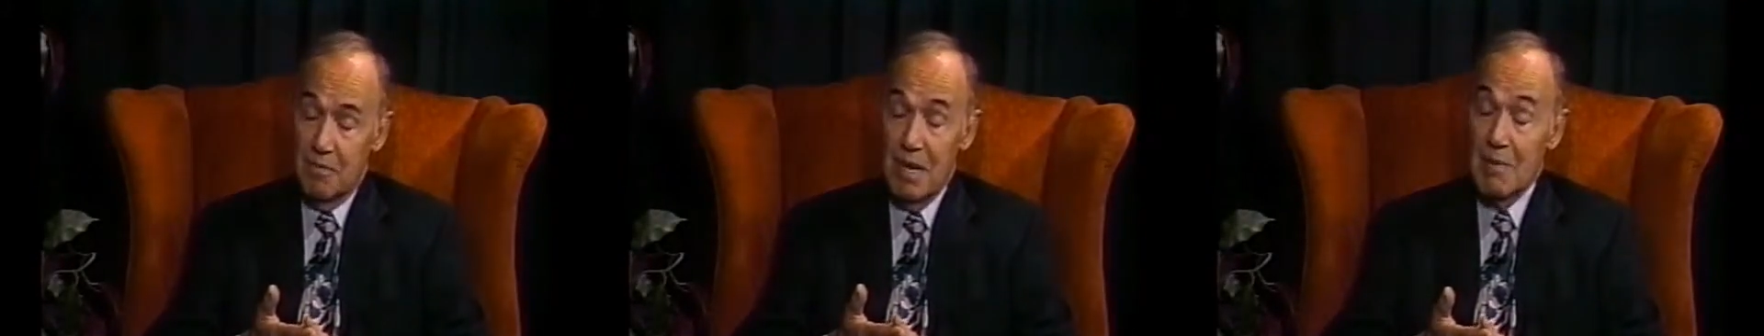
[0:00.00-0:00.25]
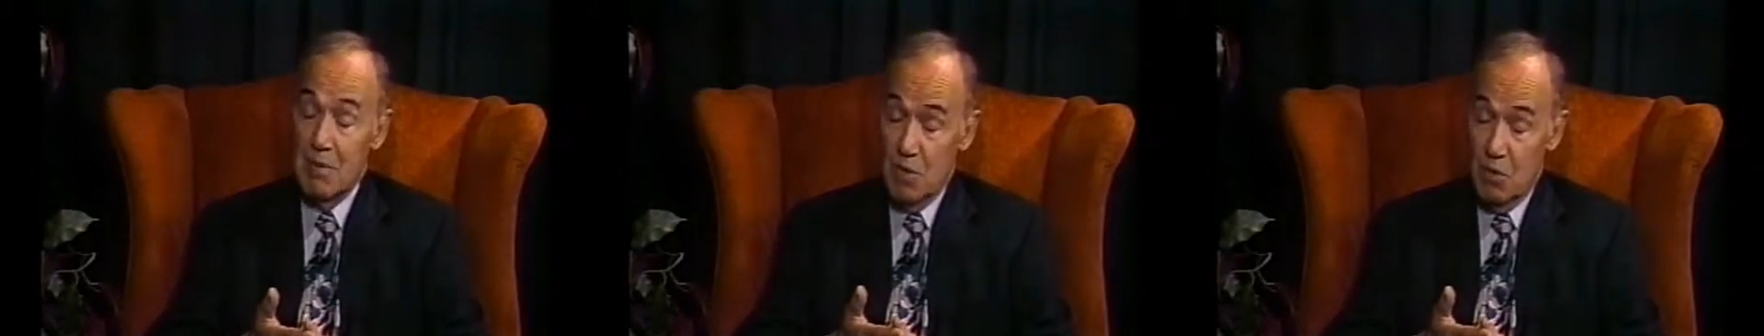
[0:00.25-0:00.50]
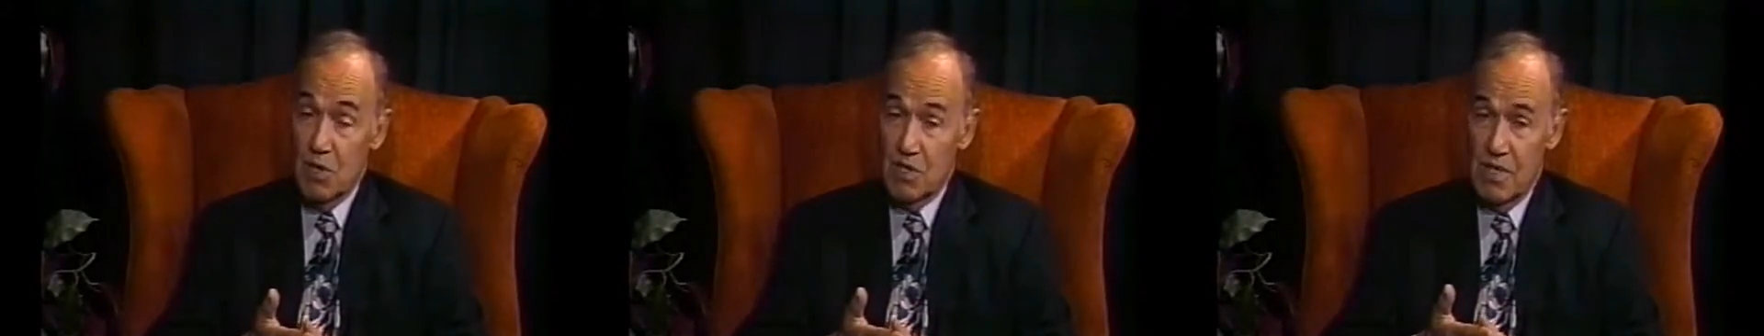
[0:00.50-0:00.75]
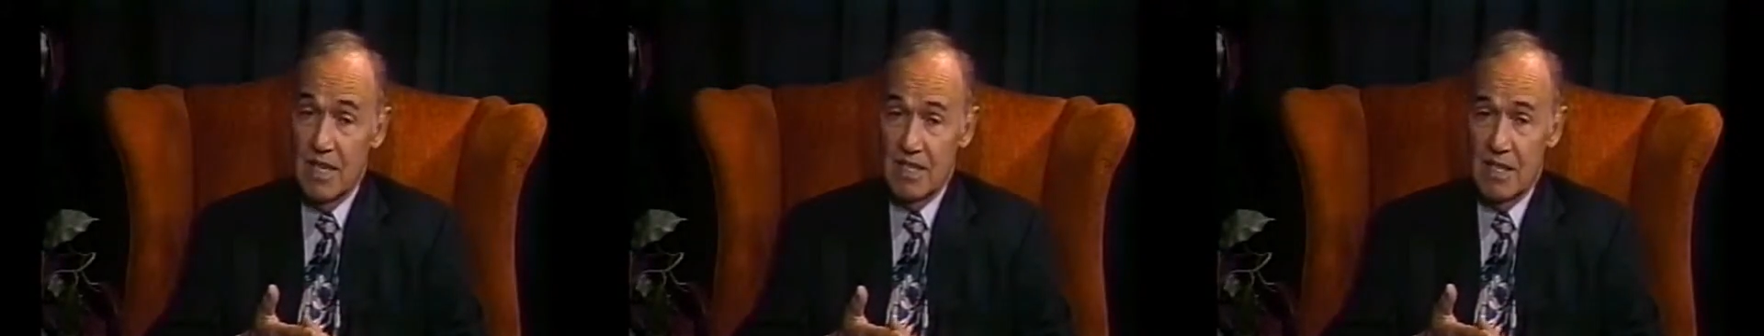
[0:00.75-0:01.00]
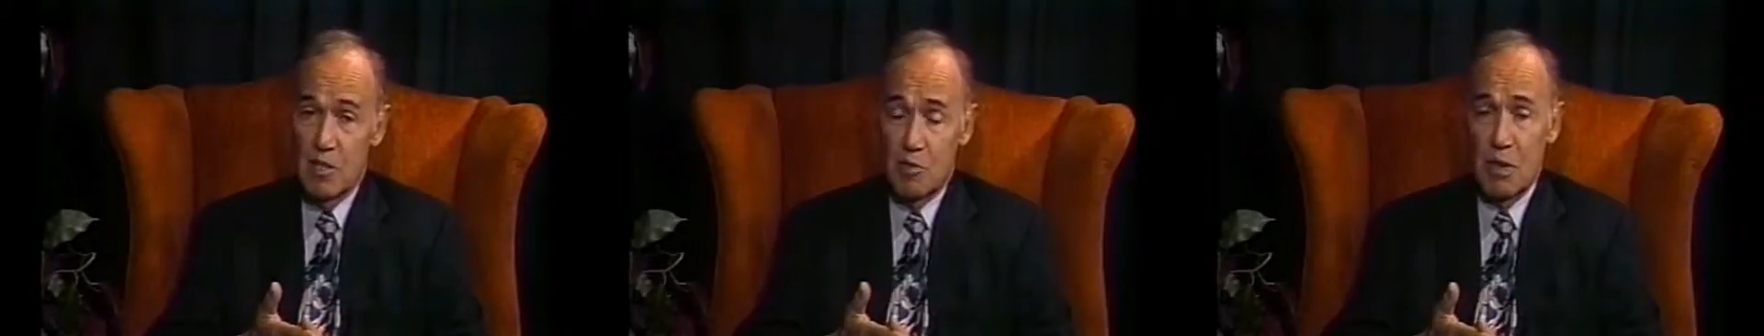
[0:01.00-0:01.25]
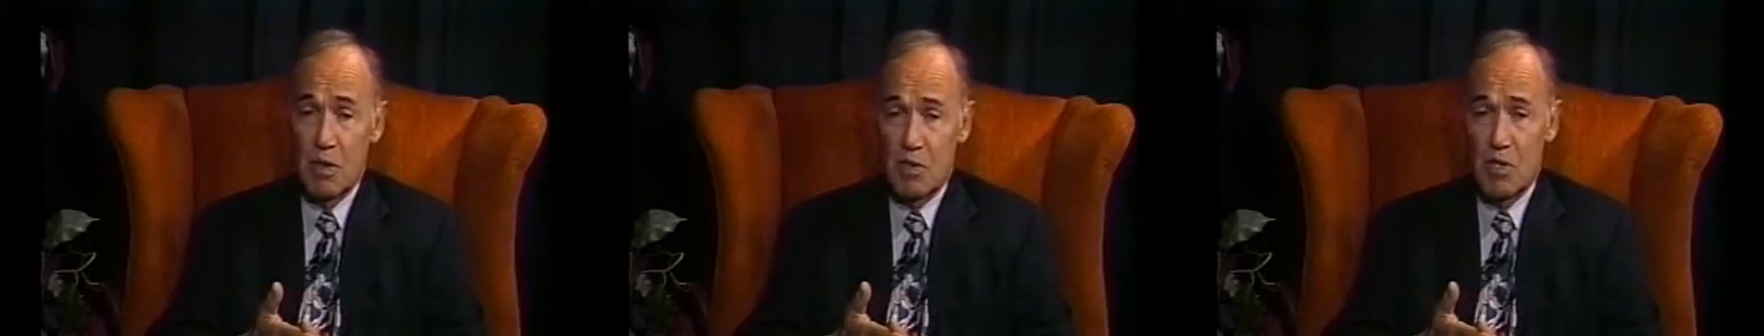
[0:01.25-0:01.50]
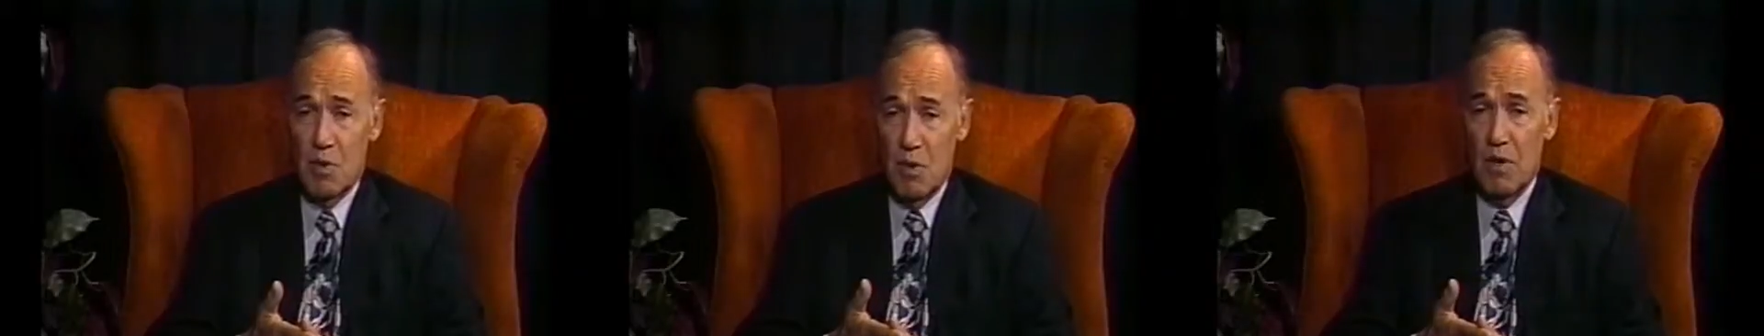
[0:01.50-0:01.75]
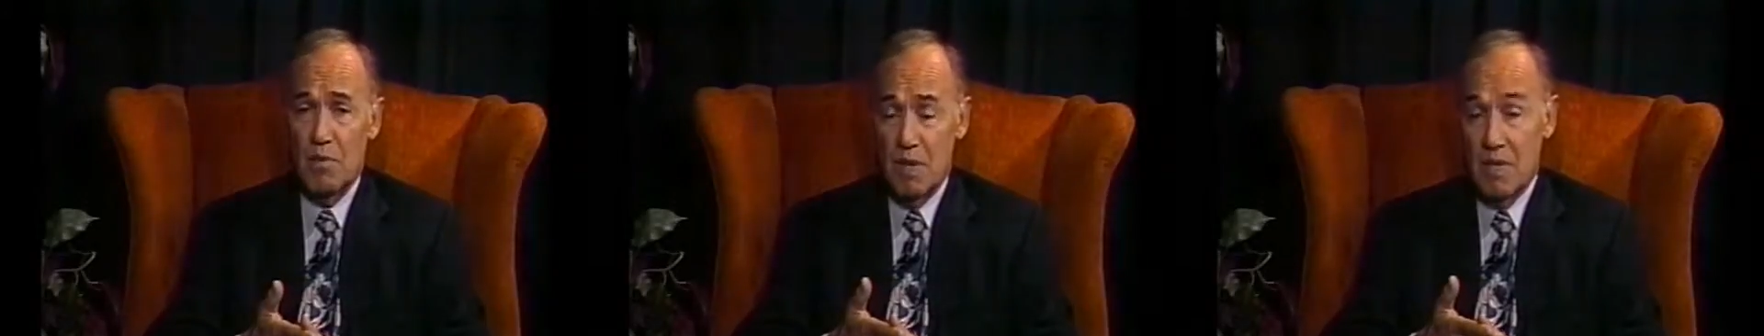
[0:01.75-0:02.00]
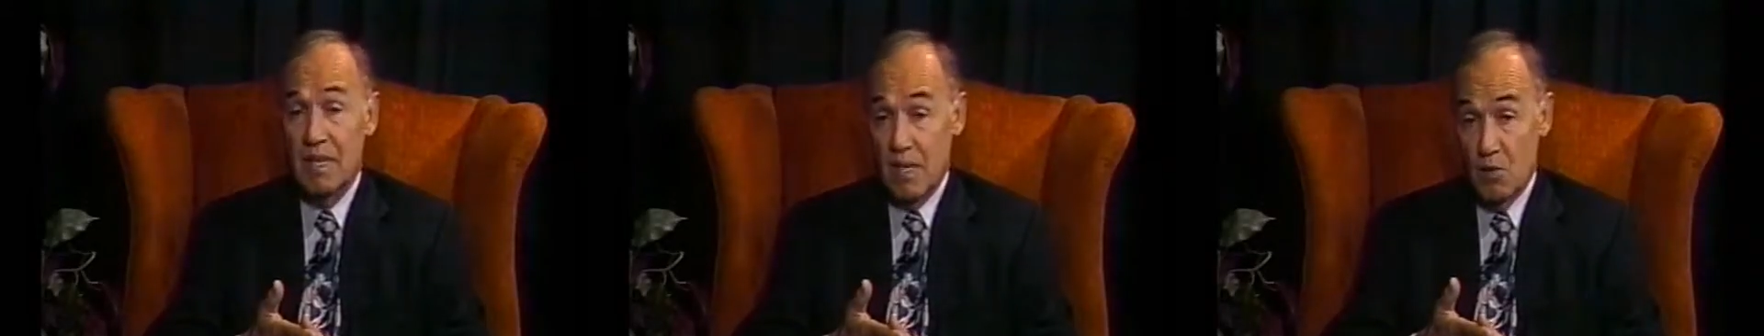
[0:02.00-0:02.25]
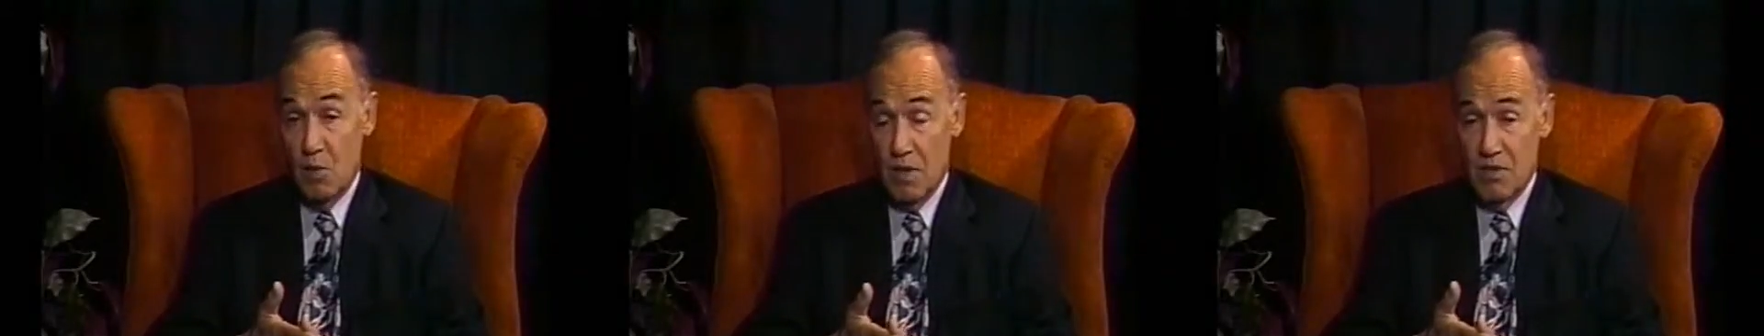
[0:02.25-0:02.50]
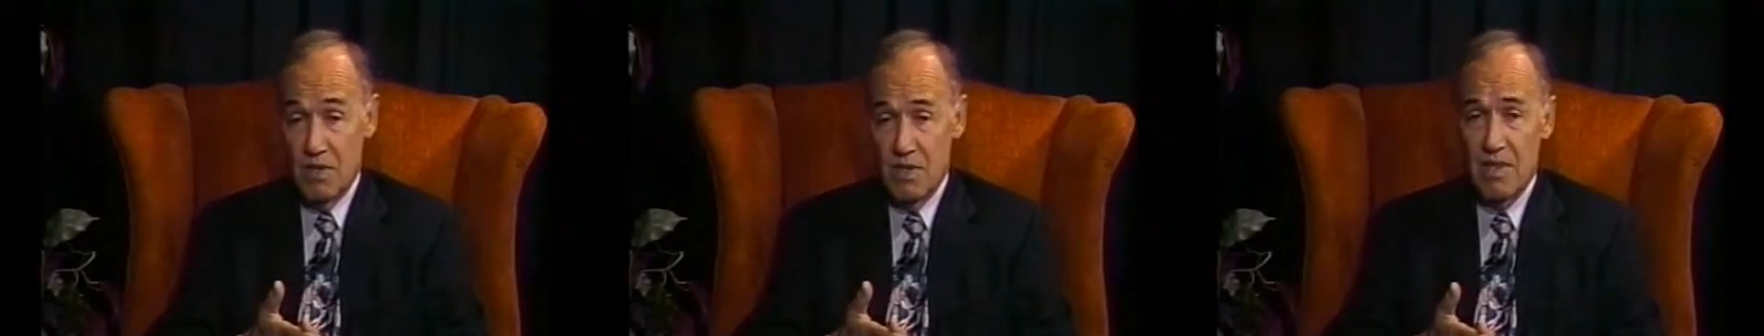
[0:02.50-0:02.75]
maybe it was in conspiracy with, but it wasn't.